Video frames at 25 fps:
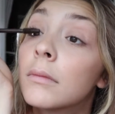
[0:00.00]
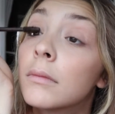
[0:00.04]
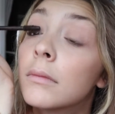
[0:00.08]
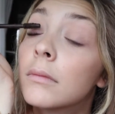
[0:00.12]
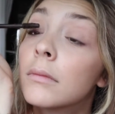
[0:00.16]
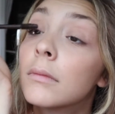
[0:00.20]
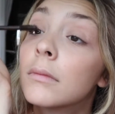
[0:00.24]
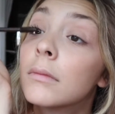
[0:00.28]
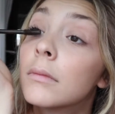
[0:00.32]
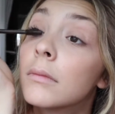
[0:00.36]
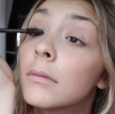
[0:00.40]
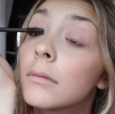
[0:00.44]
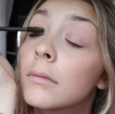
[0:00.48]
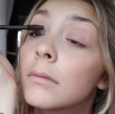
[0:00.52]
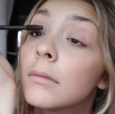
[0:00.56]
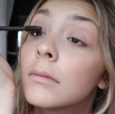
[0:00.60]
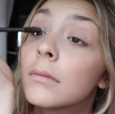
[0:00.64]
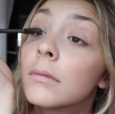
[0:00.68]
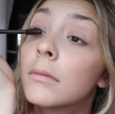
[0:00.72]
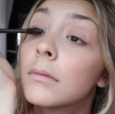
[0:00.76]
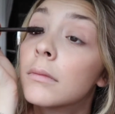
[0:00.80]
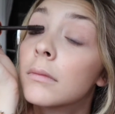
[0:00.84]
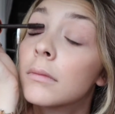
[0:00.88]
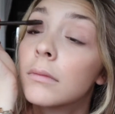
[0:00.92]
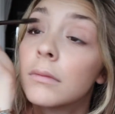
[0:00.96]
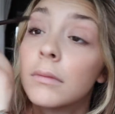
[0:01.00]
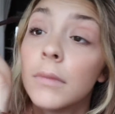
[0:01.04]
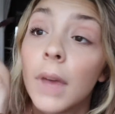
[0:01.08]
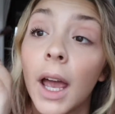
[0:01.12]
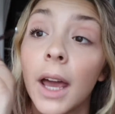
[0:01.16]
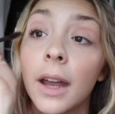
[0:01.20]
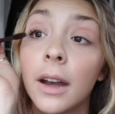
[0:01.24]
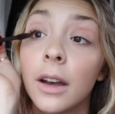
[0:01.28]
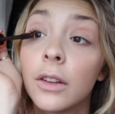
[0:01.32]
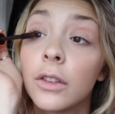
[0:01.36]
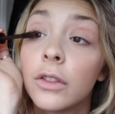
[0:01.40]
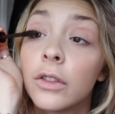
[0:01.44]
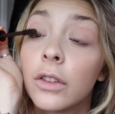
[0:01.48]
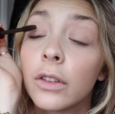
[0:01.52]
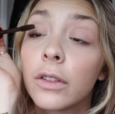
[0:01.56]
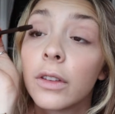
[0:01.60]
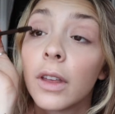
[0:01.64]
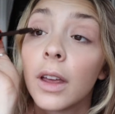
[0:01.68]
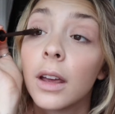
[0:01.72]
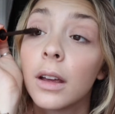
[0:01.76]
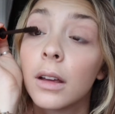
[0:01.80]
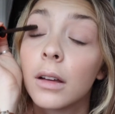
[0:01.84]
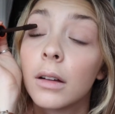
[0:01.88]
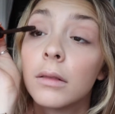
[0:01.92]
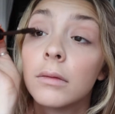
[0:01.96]
and it's just
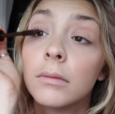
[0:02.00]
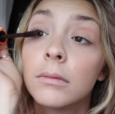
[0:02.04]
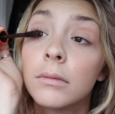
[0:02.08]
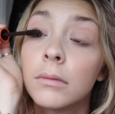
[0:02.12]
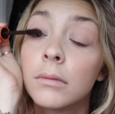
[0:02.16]
like,